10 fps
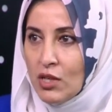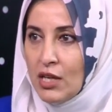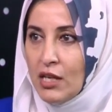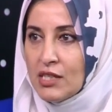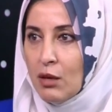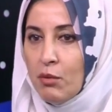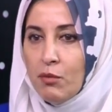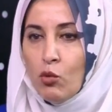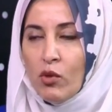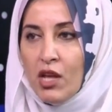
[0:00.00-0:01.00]
Yani some
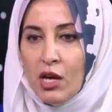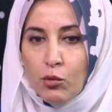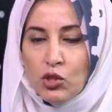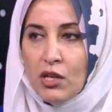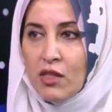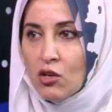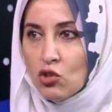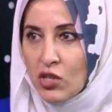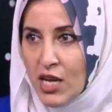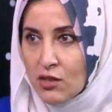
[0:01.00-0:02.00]
people, when they are putting their
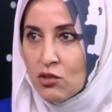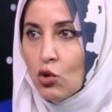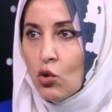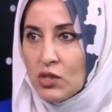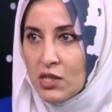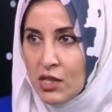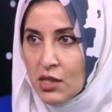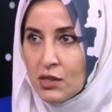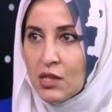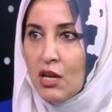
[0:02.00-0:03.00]
geriatric or senior
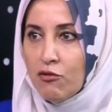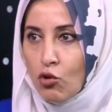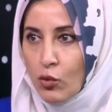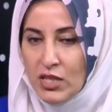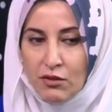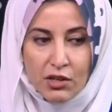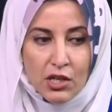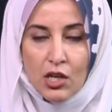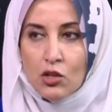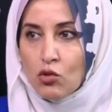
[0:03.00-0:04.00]
staff or whatever
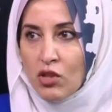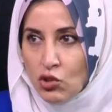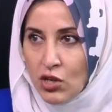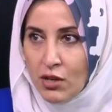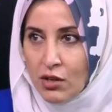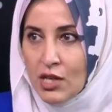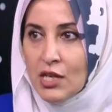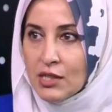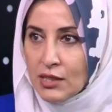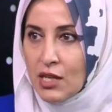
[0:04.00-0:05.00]
to the chair,
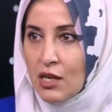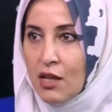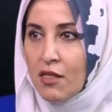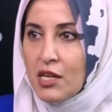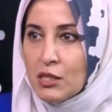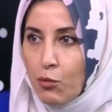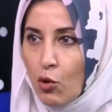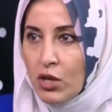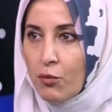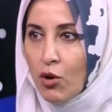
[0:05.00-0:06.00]
still there is
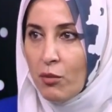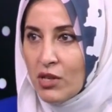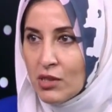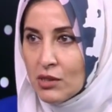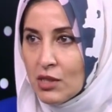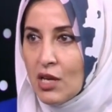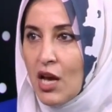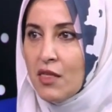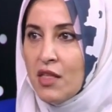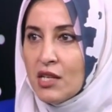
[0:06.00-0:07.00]
bony prominence
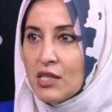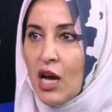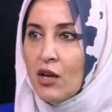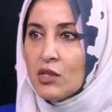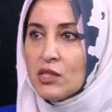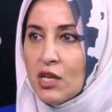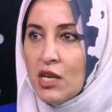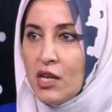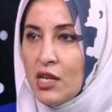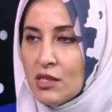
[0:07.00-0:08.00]
and there is high risk
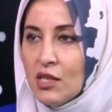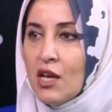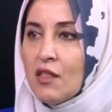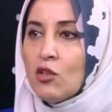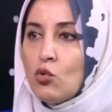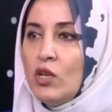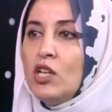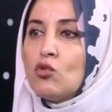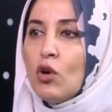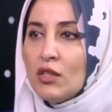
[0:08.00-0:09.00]
areas that we
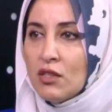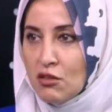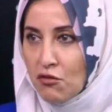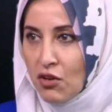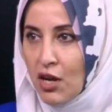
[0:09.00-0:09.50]
need to identify.